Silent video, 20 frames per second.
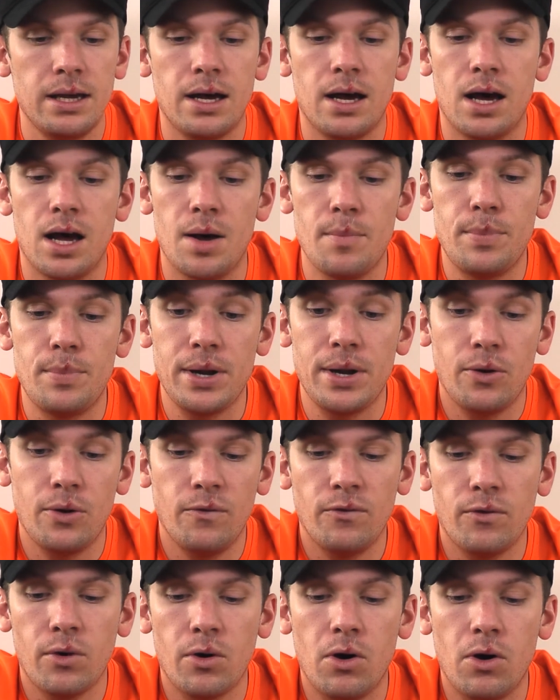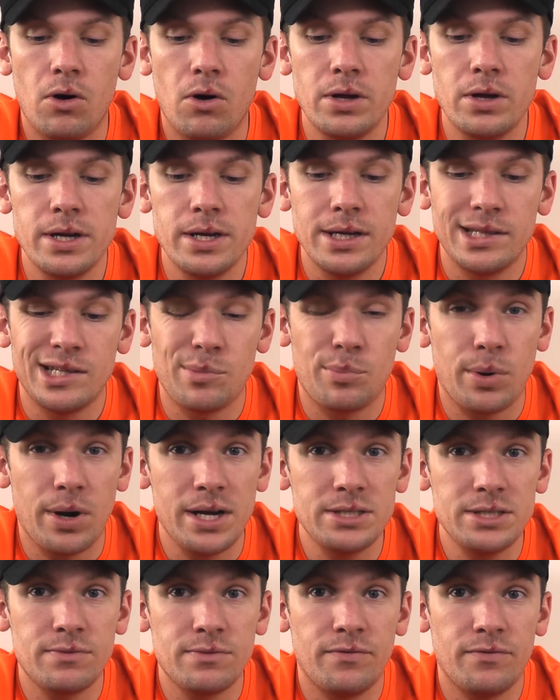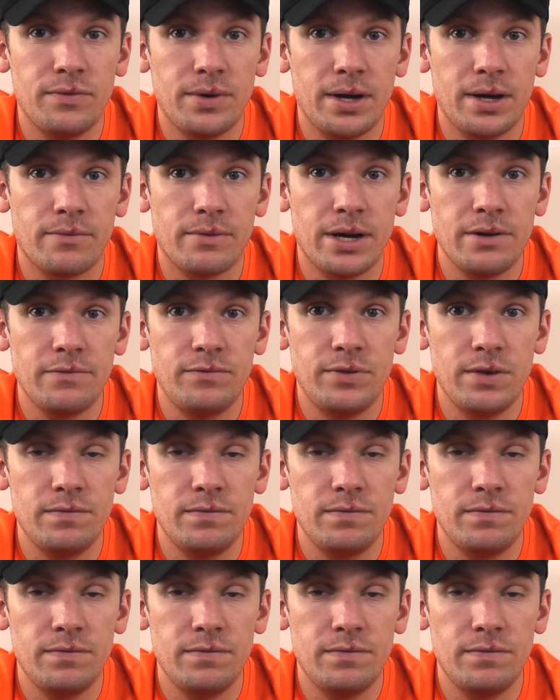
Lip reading: But overall, their price of around